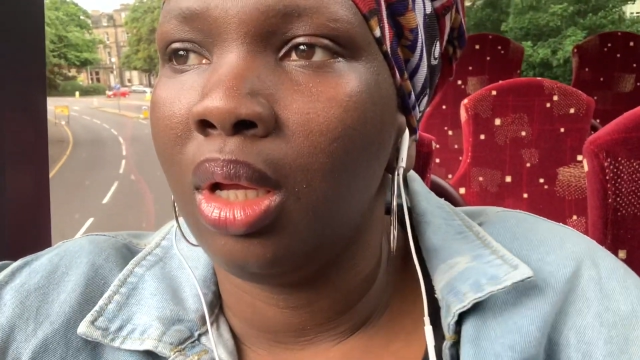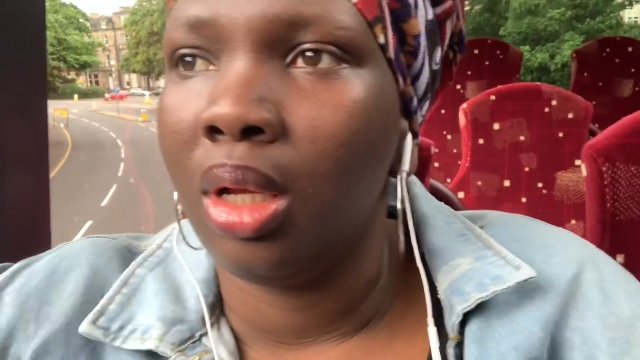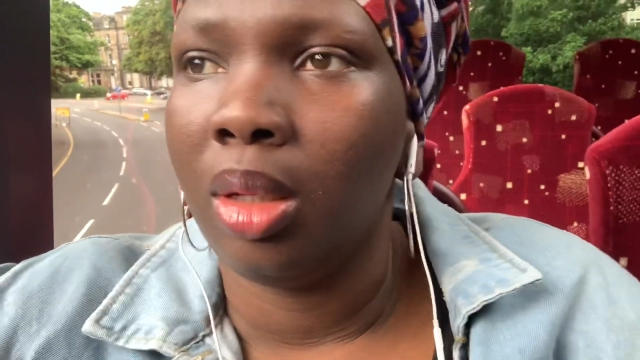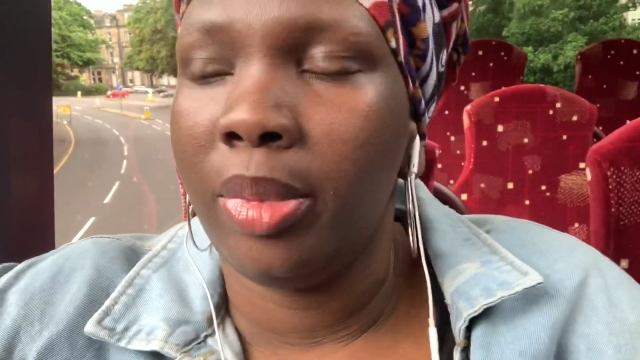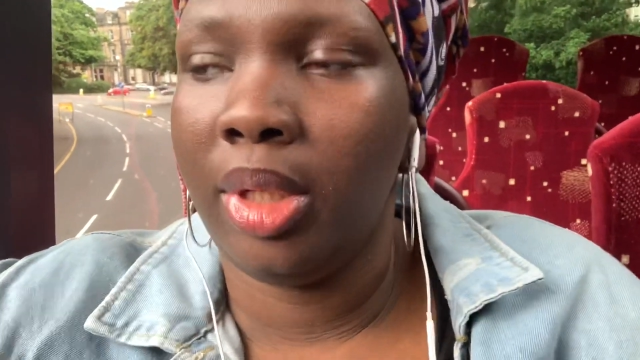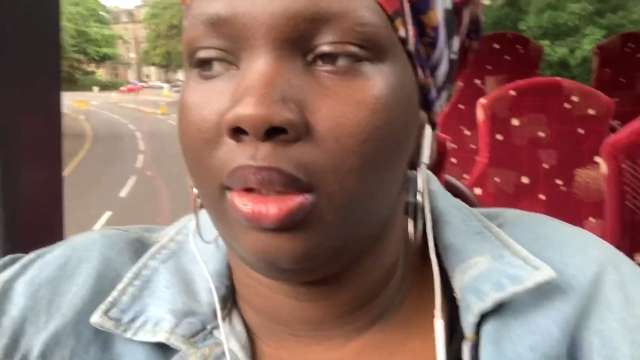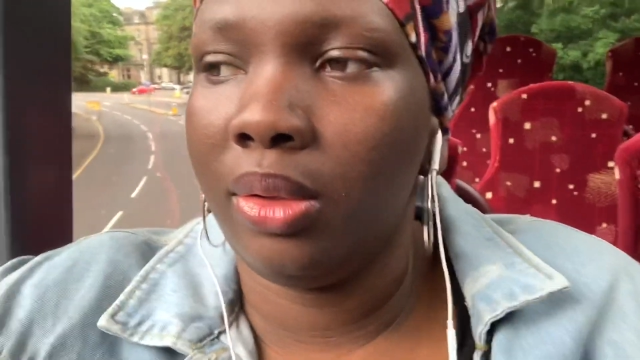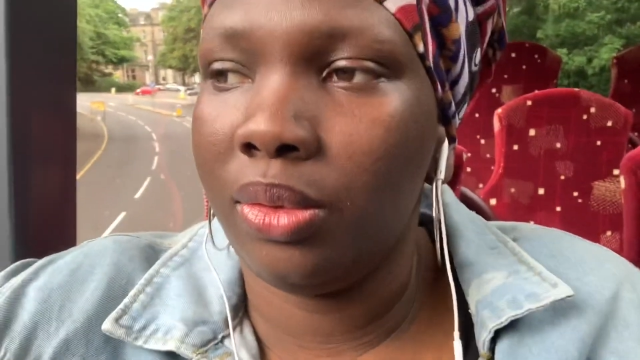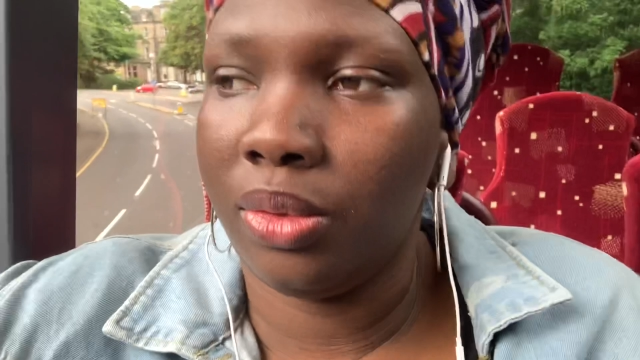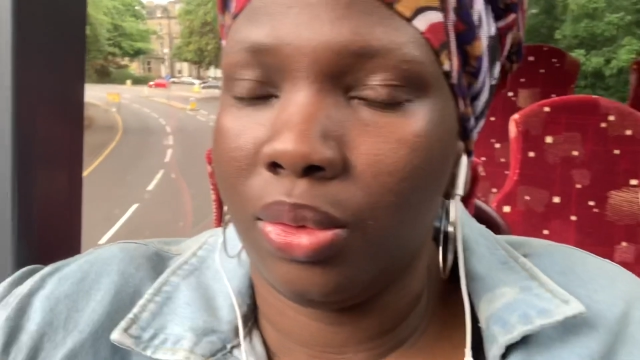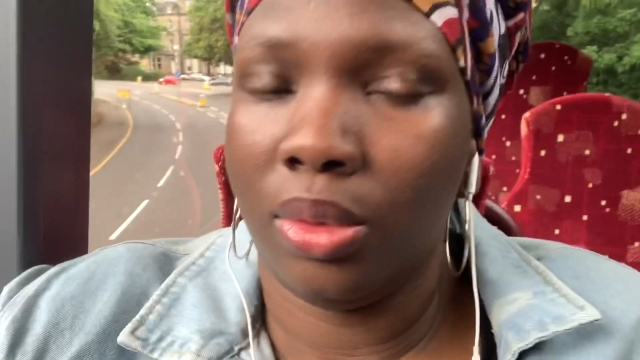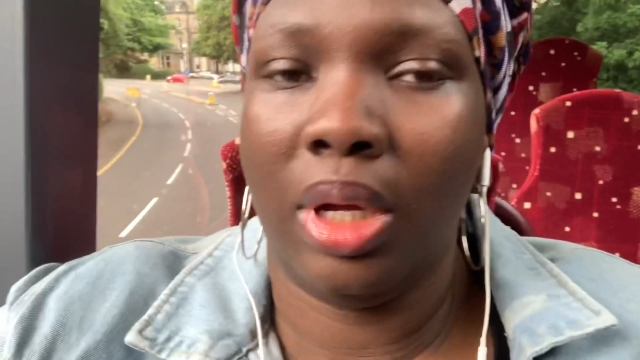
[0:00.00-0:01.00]
because
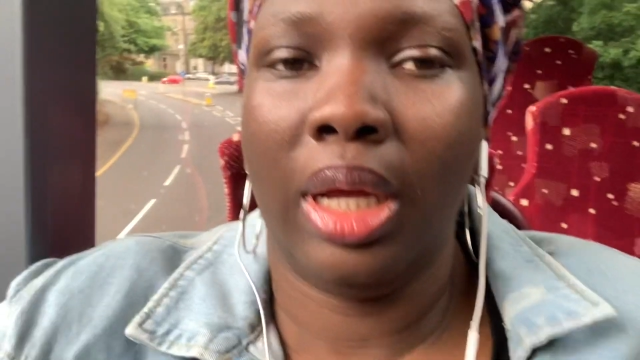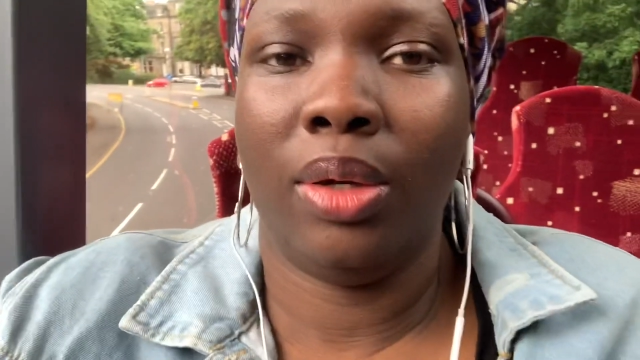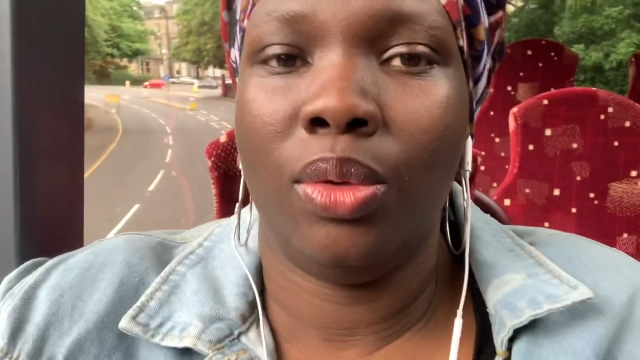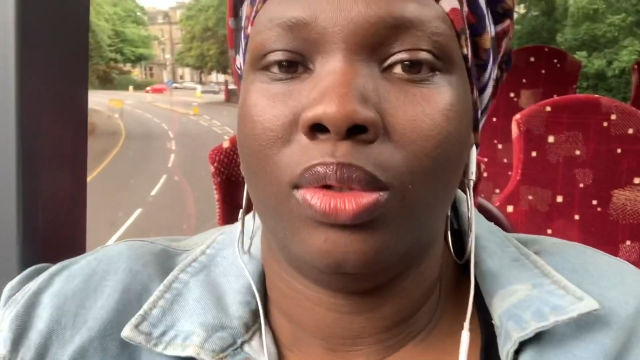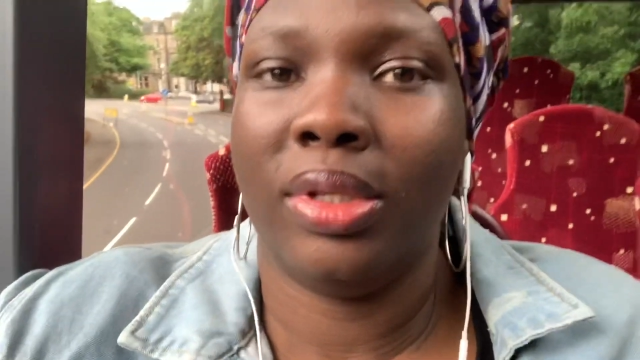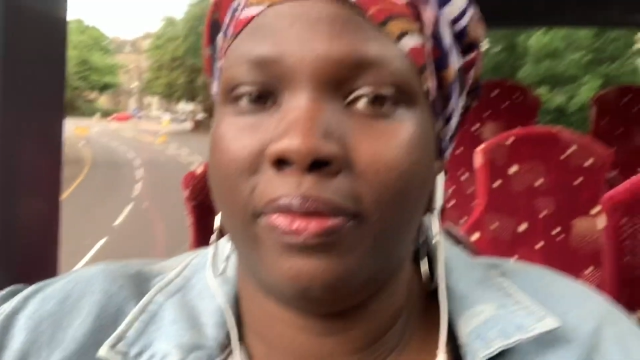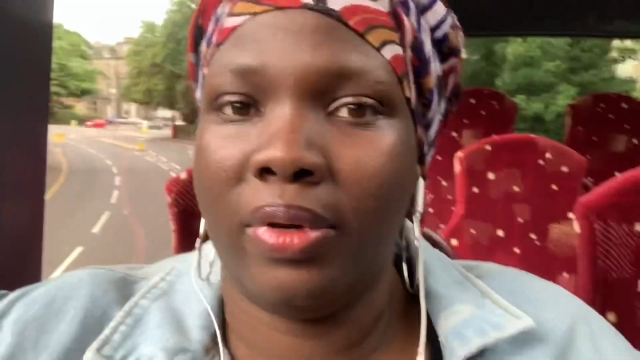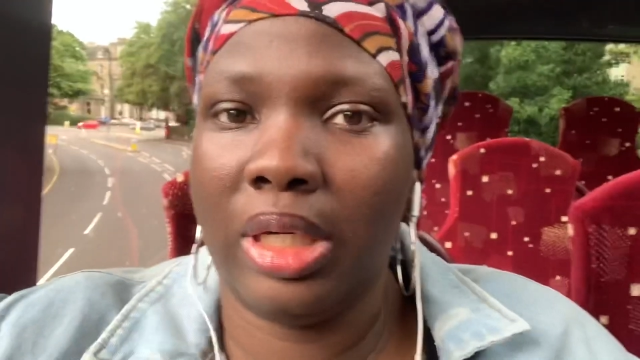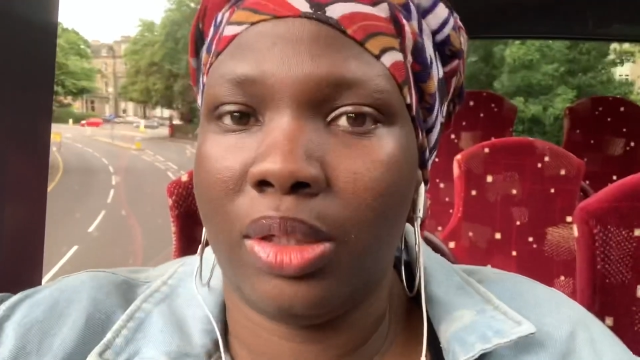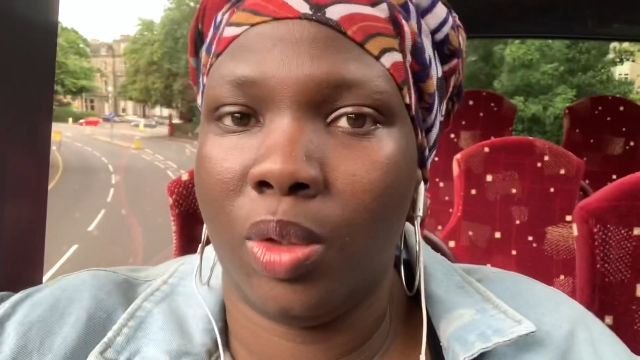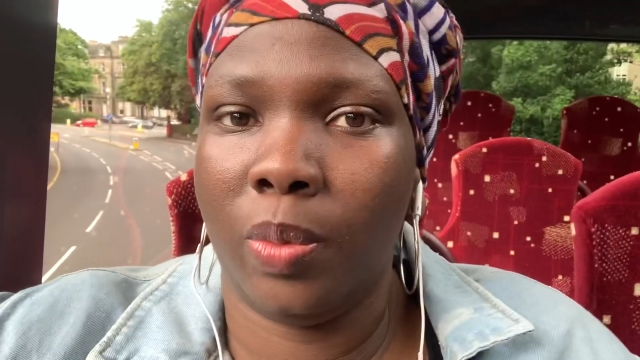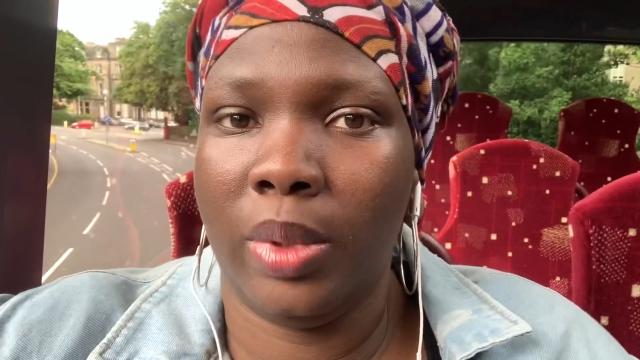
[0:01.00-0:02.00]
I do different
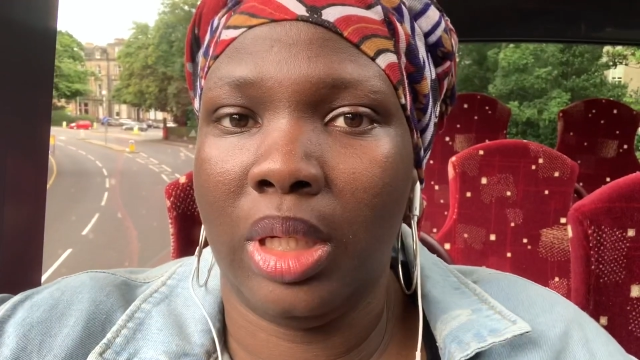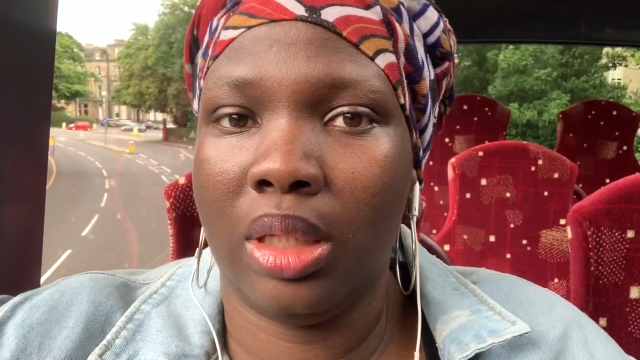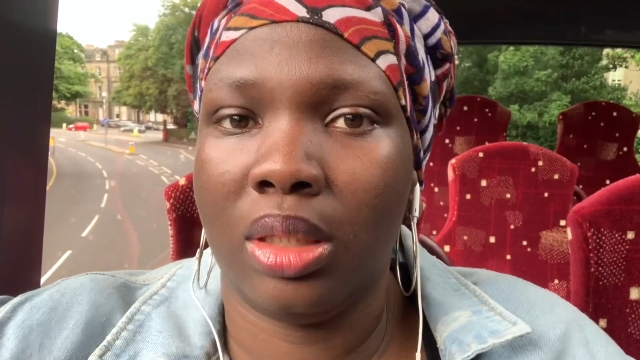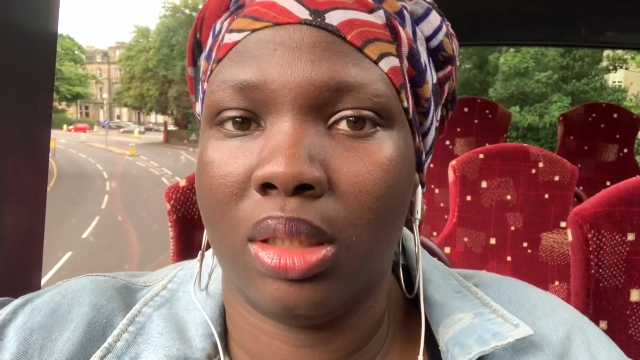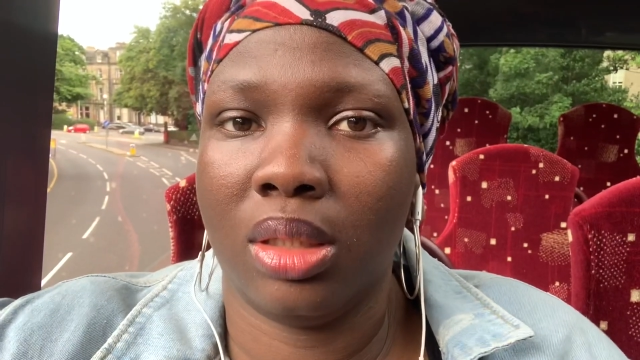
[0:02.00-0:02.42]
topics.